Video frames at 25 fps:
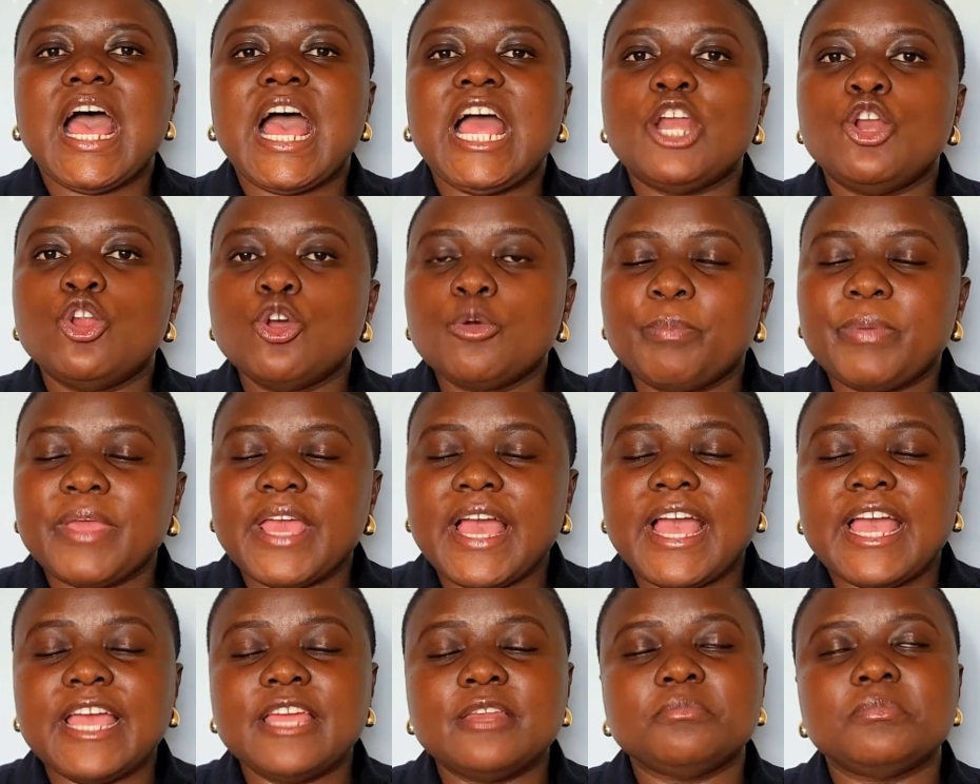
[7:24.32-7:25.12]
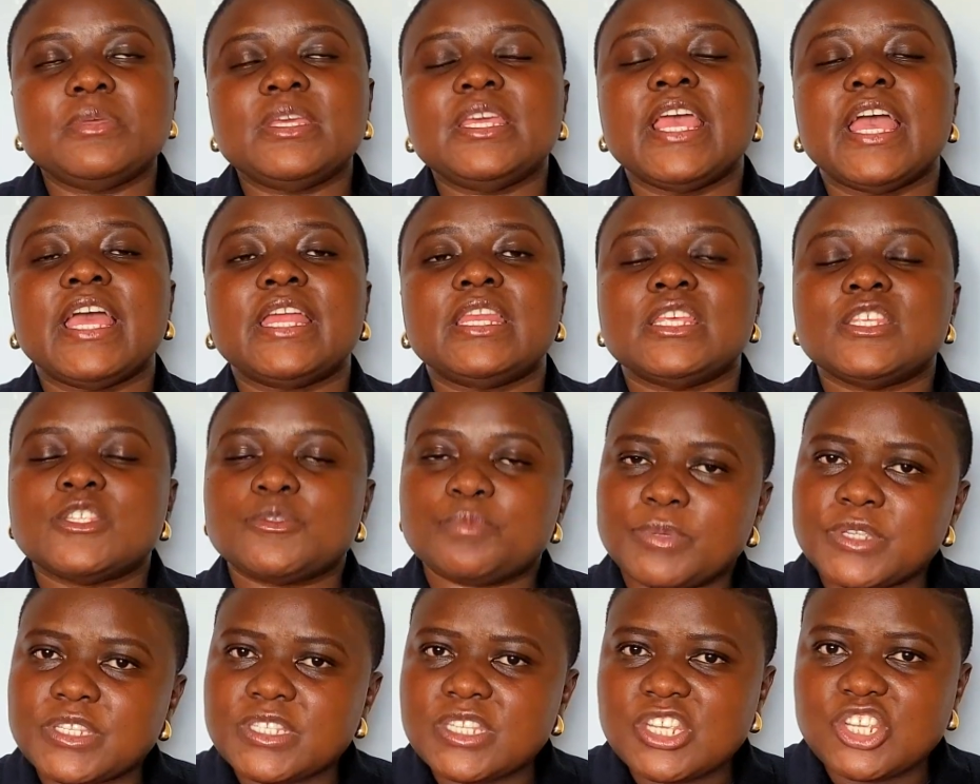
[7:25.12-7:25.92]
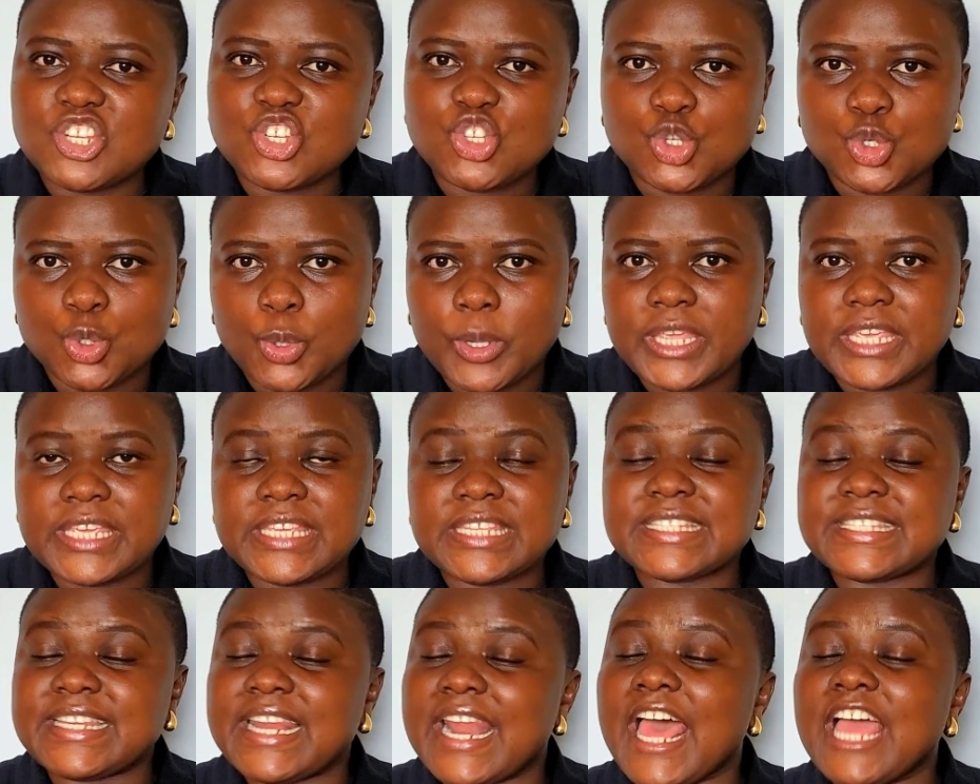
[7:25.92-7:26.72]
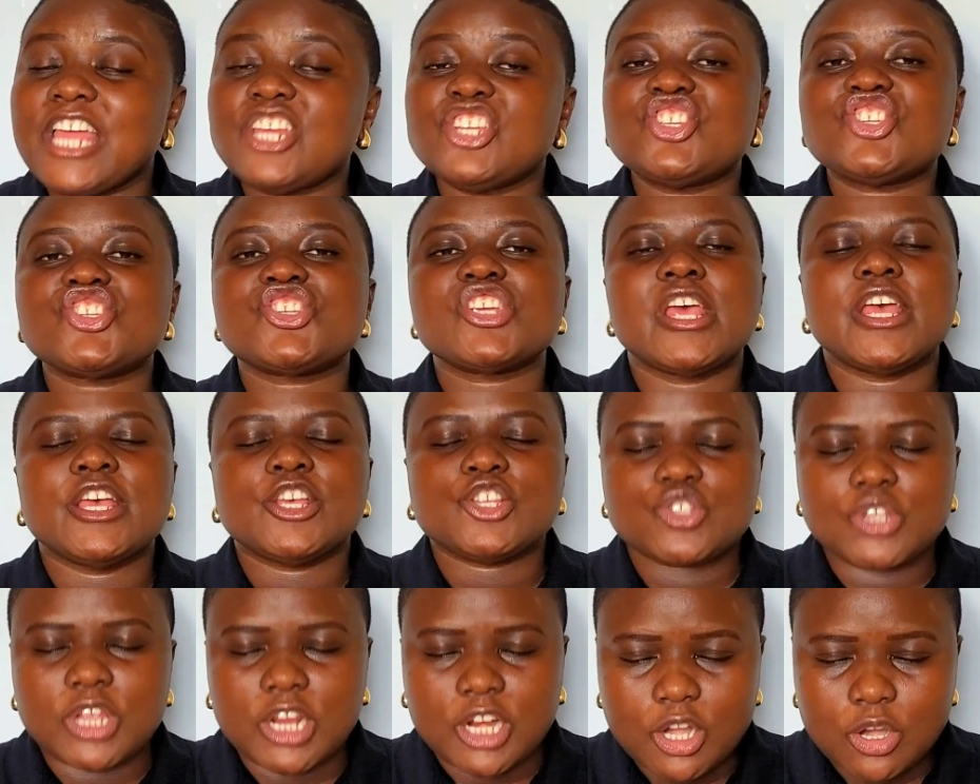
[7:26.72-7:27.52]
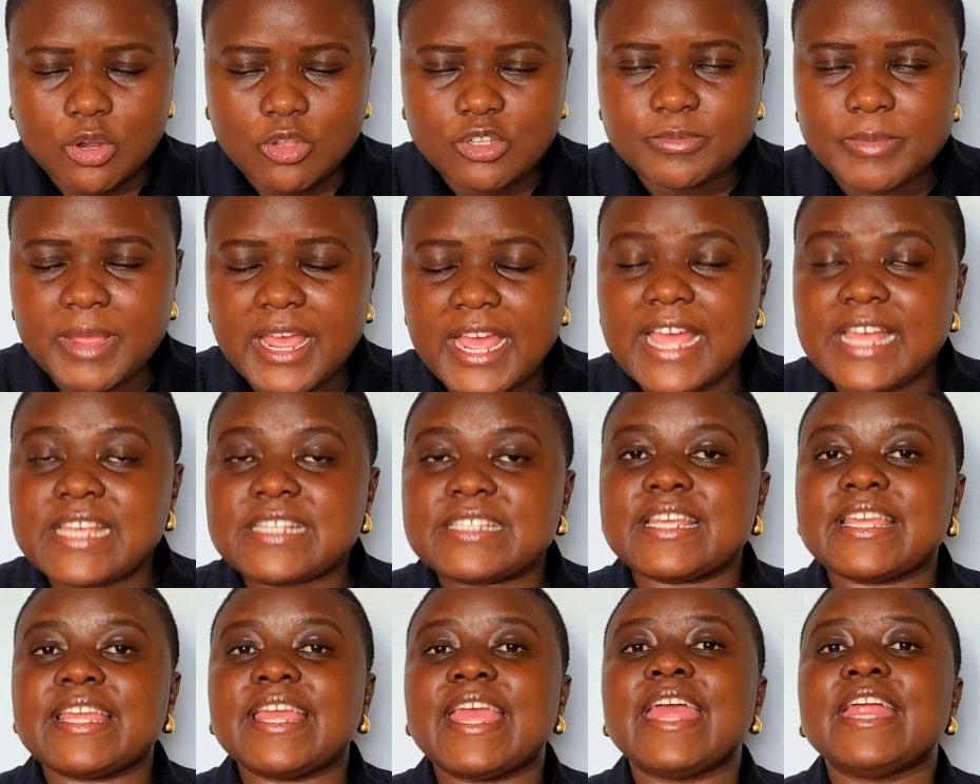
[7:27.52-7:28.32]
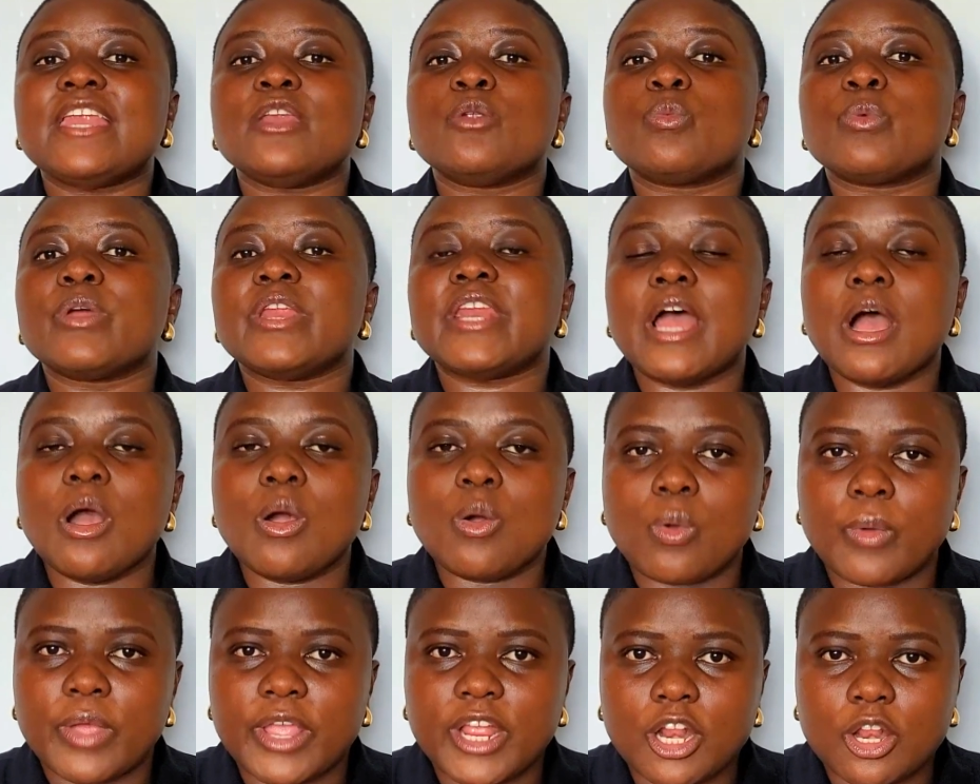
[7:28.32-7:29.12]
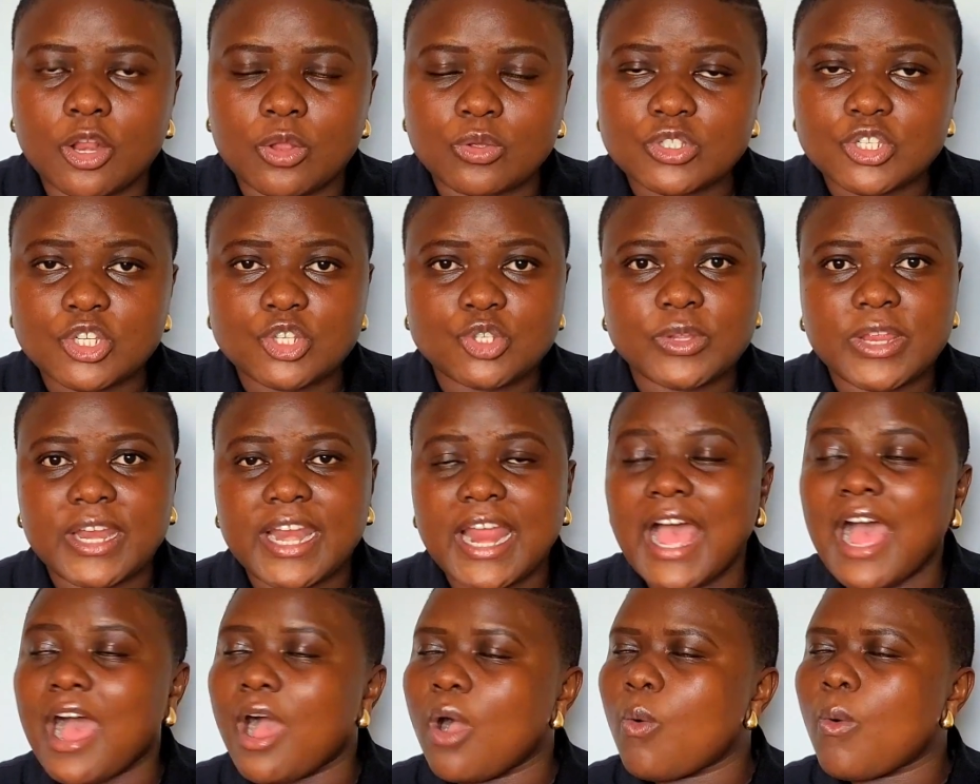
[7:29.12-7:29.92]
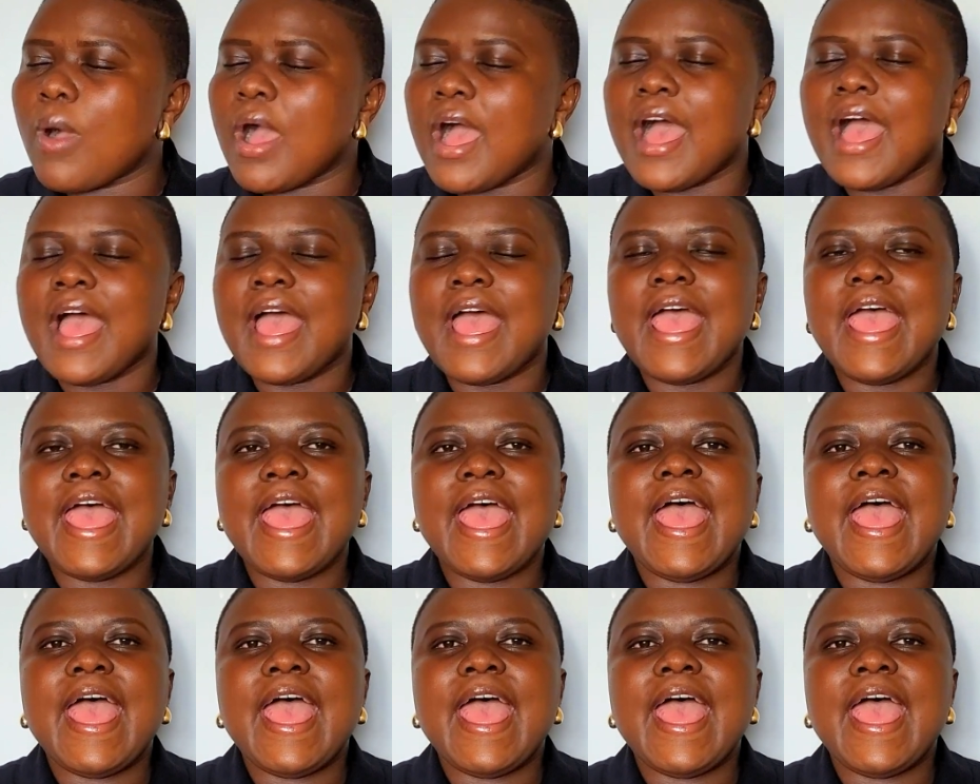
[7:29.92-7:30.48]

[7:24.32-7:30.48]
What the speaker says: I look behind me and he's busy enjoying his lunch. So I close my eyes again. We're now going closer to an hour.